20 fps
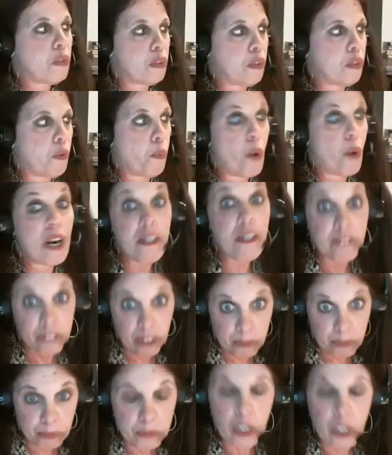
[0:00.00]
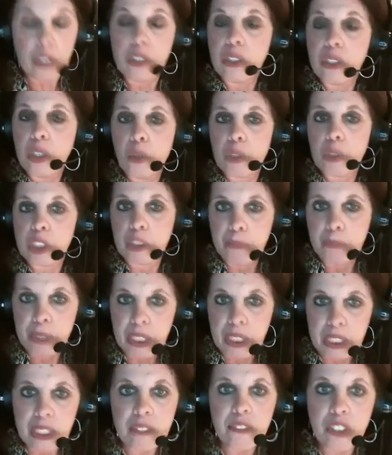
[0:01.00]
one of them, who was a
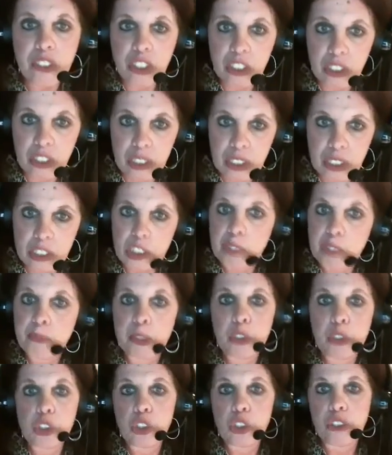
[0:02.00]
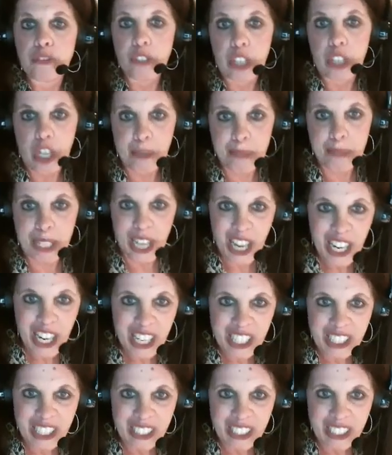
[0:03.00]
believer in spiritual phenomena,